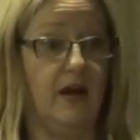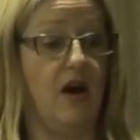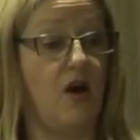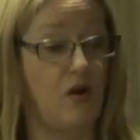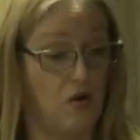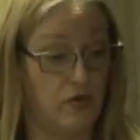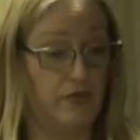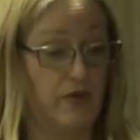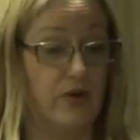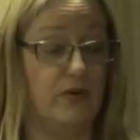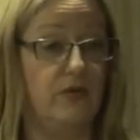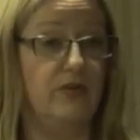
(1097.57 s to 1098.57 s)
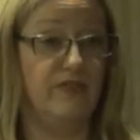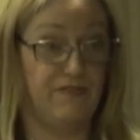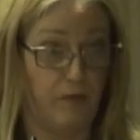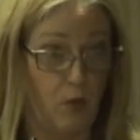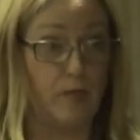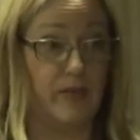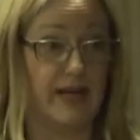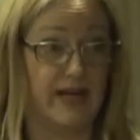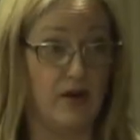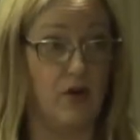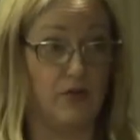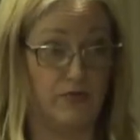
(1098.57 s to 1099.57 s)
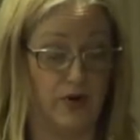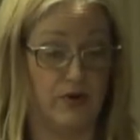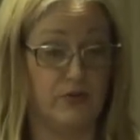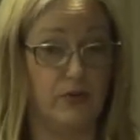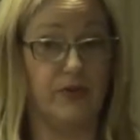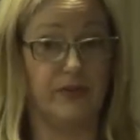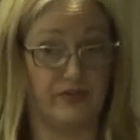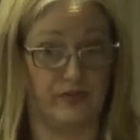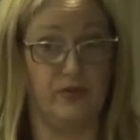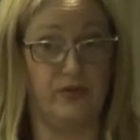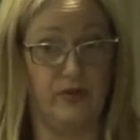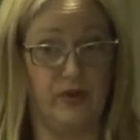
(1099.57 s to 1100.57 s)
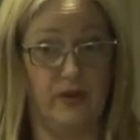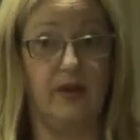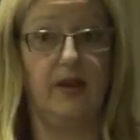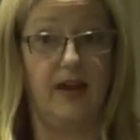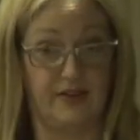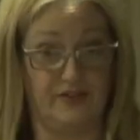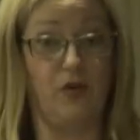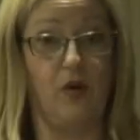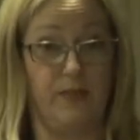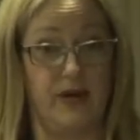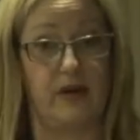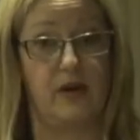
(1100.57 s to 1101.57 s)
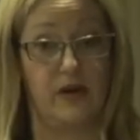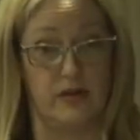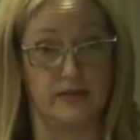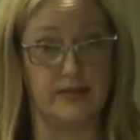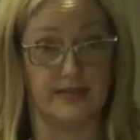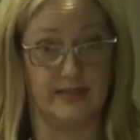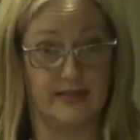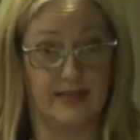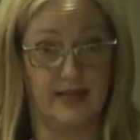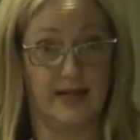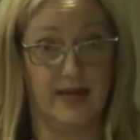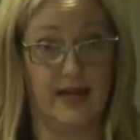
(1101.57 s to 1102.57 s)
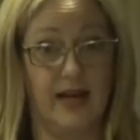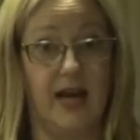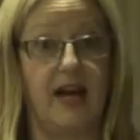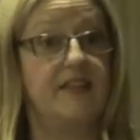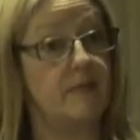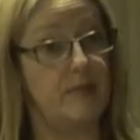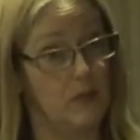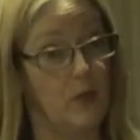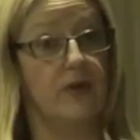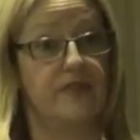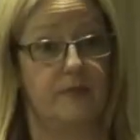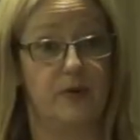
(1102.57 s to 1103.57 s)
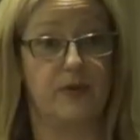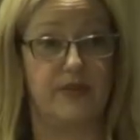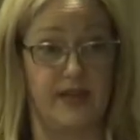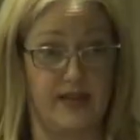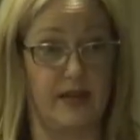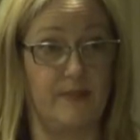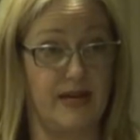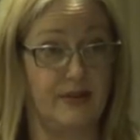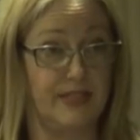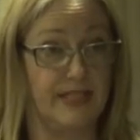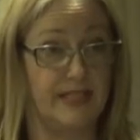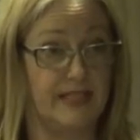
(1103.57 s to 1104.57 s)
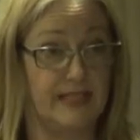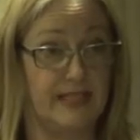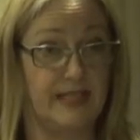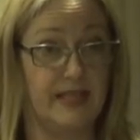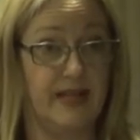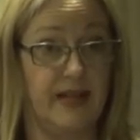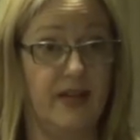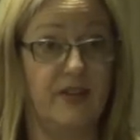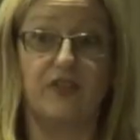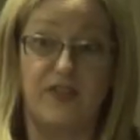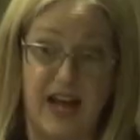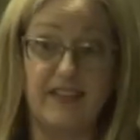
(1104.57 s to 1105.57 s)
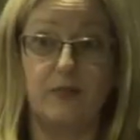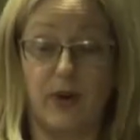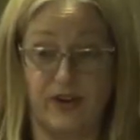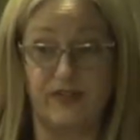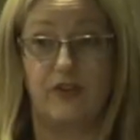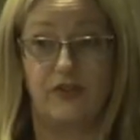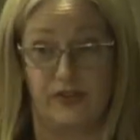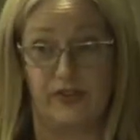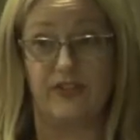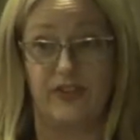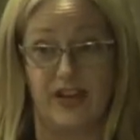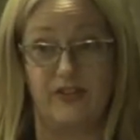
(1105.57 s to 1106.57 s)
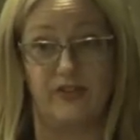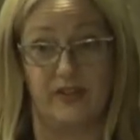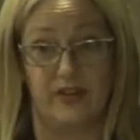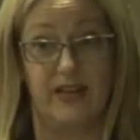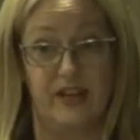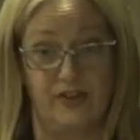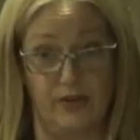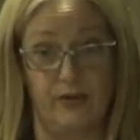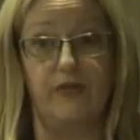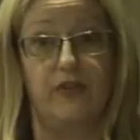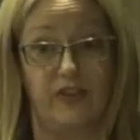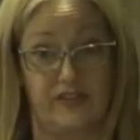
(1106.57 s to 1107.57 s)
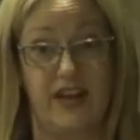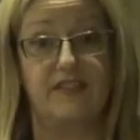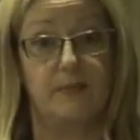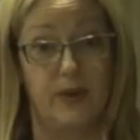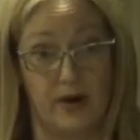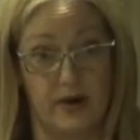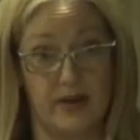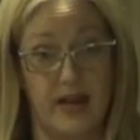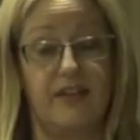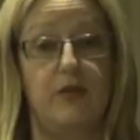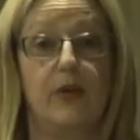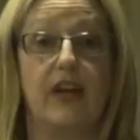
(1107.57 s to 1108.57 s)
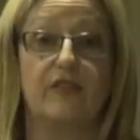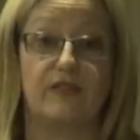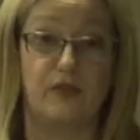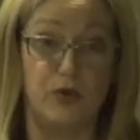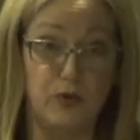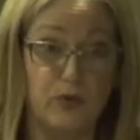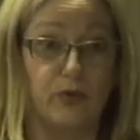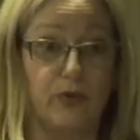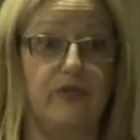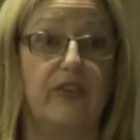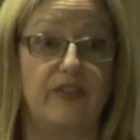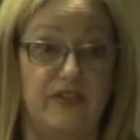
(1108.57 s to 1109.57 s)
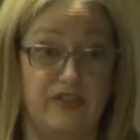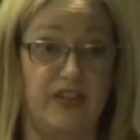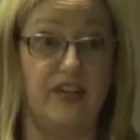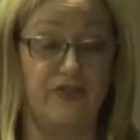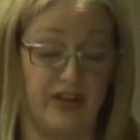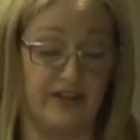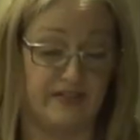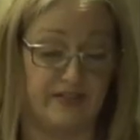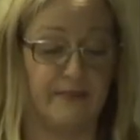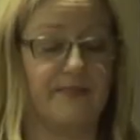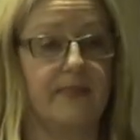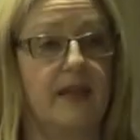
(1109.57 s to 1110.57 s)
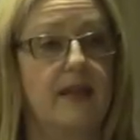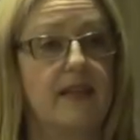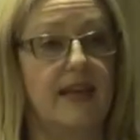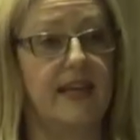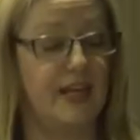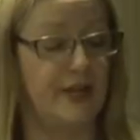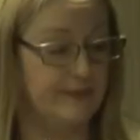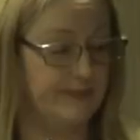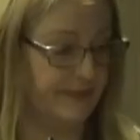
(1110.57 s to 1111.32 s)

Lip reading: are on roll, formally on roll with the school as not being girls. And there'll be more of them who are thinking about it. So that's where a social contagion can lead you if you just let it burn and if you get schools to teach it. Thank you.